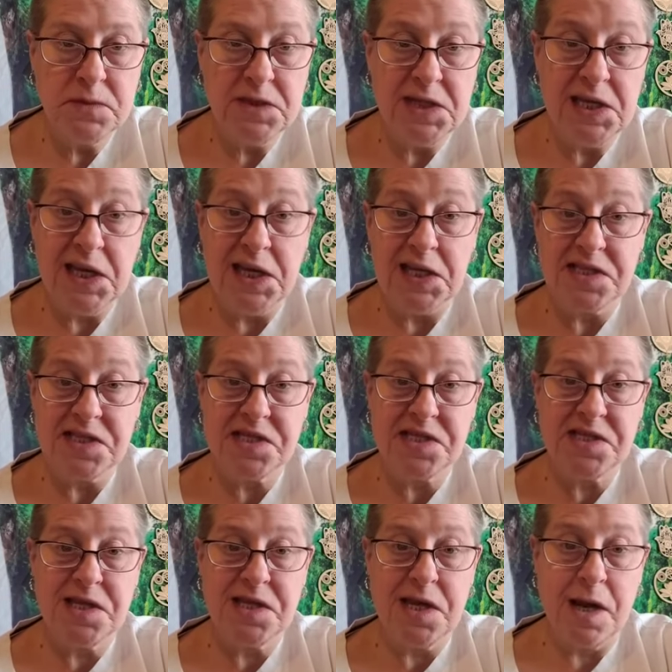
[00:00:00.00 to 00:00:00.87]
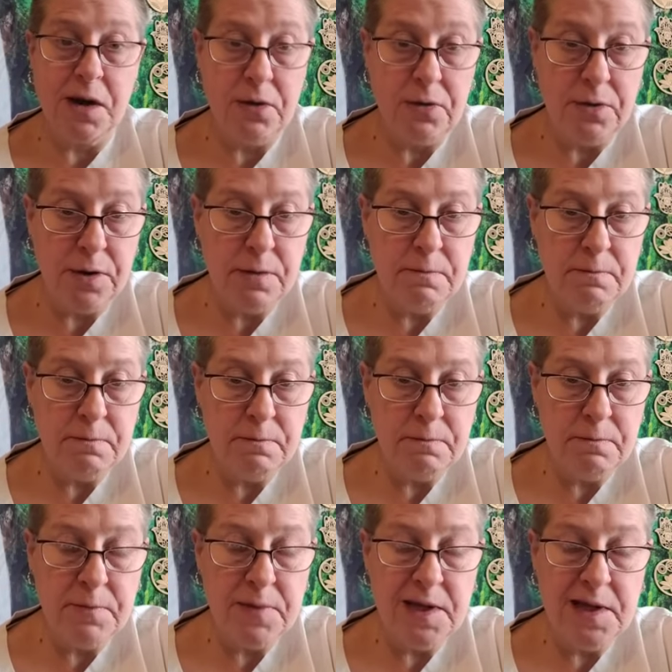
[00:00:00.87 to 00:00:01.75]
they get scared
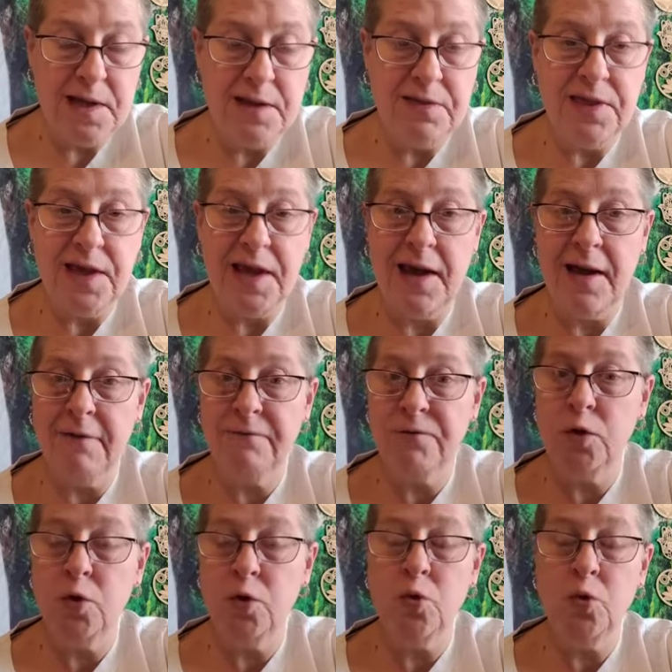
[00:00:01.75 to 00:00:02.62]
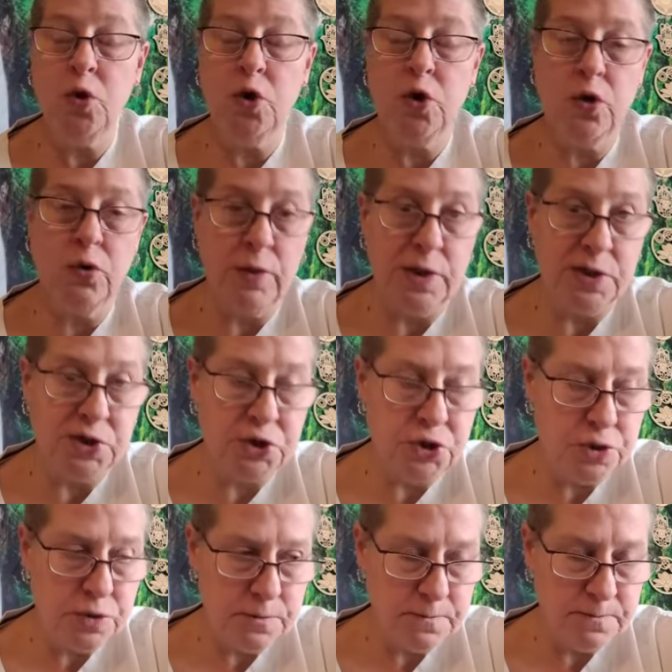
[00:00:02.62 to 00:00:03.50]
and they have no
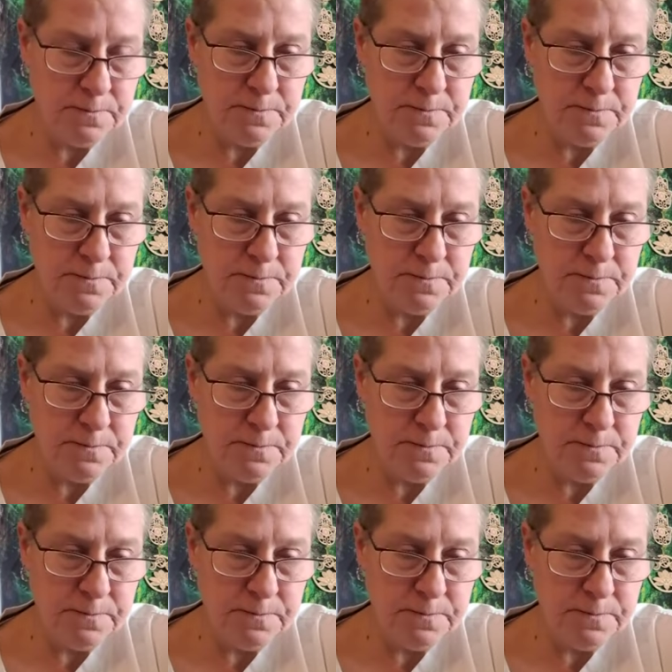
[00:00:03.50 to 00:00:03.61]
courage.